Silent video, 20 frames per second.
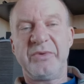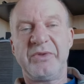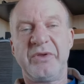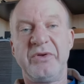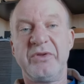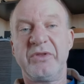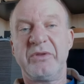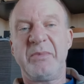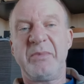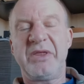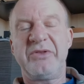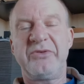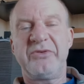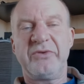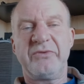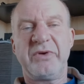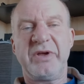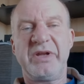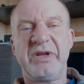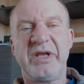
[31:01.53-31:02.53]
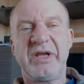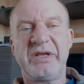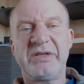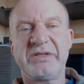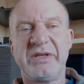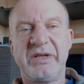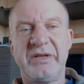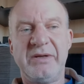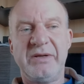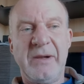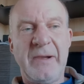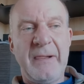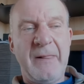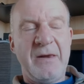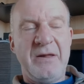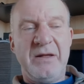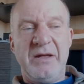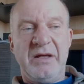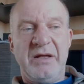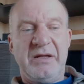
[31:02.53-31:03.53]
with another metric radiator,
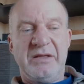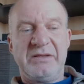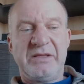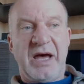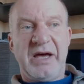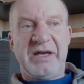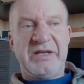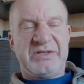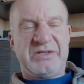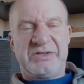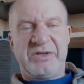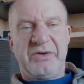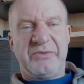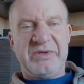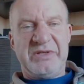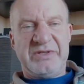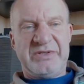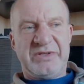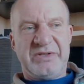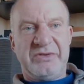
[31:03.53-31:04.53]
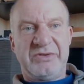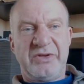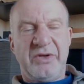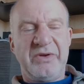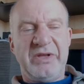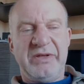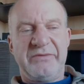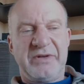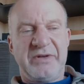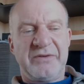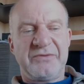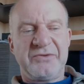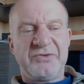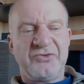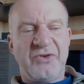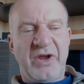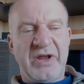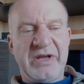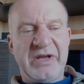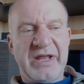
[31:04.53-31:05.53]
that is so easy. You don't even have to
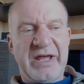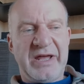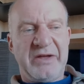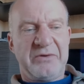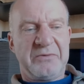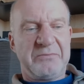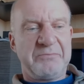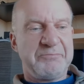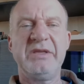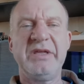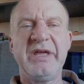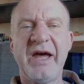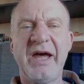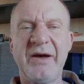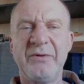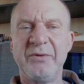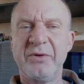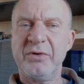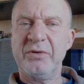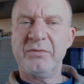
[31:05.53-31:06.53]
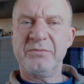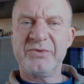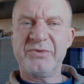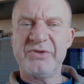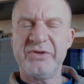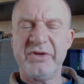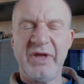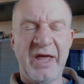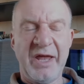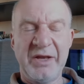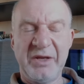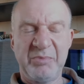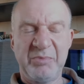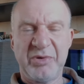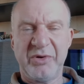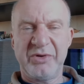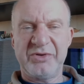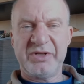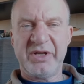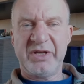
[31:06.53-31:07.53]
drain down. The outcome to any
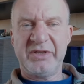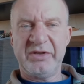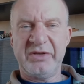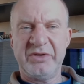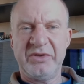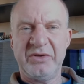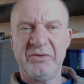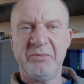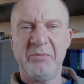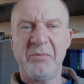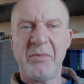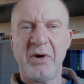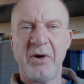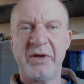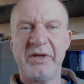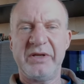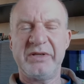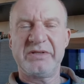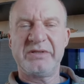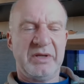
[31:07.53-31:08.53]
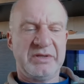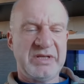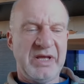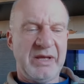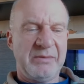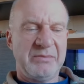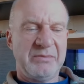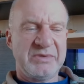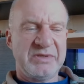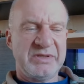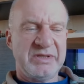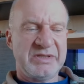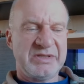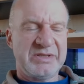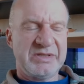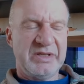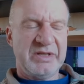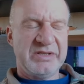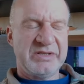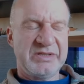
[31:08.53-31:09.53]
project that you might attempt
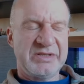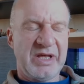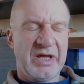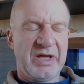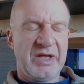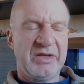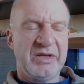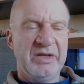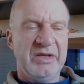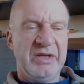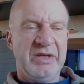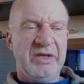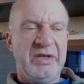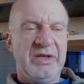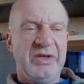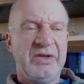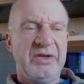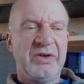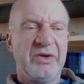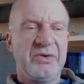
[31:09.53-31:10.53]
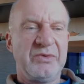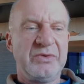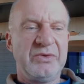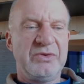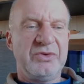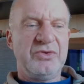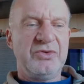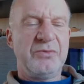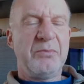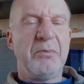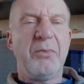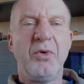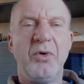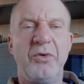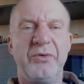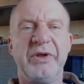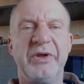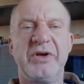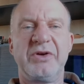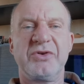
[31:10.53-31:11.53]
is is that, you know, you're
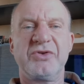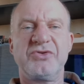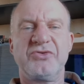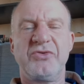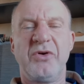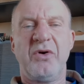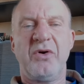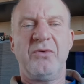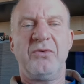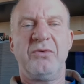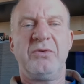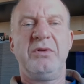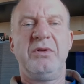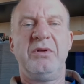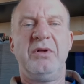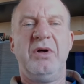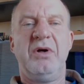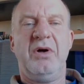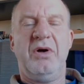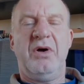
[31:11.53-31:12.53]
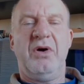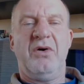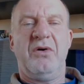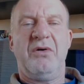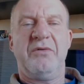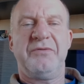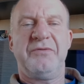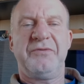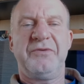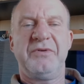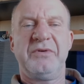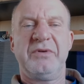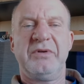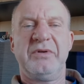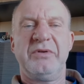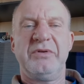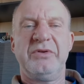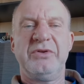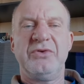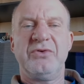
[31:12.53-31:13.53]
more in control of
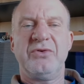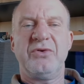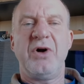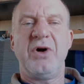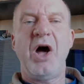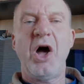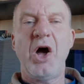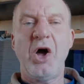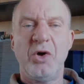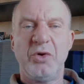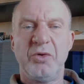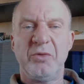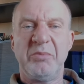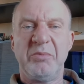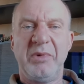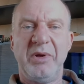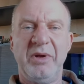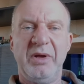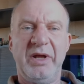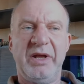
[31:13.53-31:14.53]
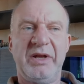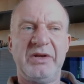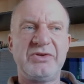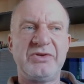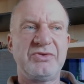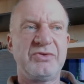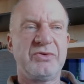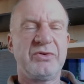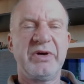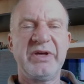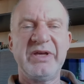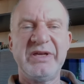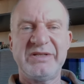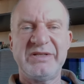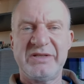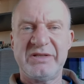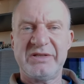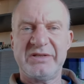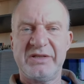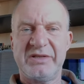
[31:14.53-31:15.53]
your home and your
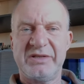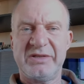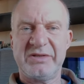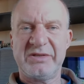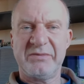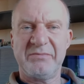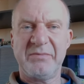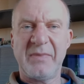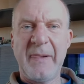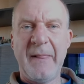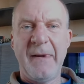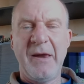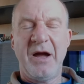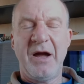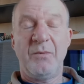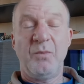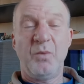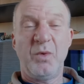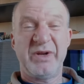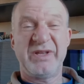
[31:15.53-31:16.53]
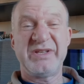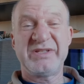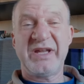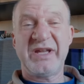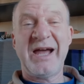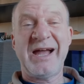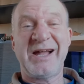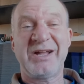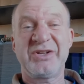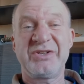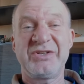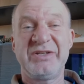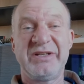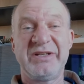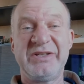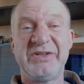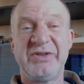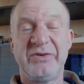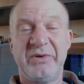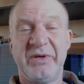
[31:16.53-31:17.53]
heating system and what it's
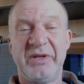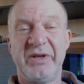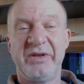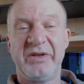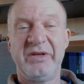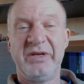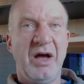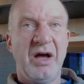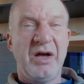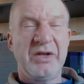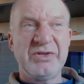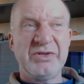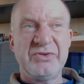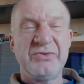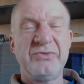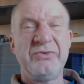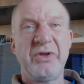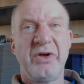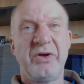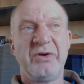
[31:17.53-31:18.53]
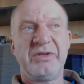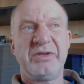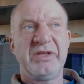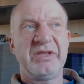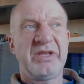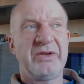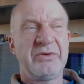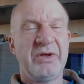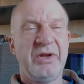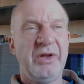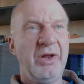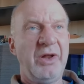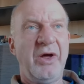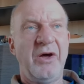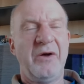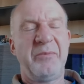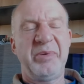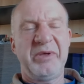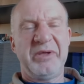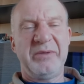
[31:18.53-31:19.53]
actually doing. I do know that there are a
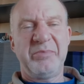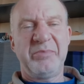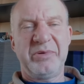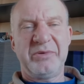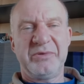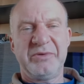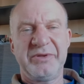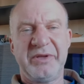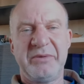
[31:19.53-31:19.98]
lot of people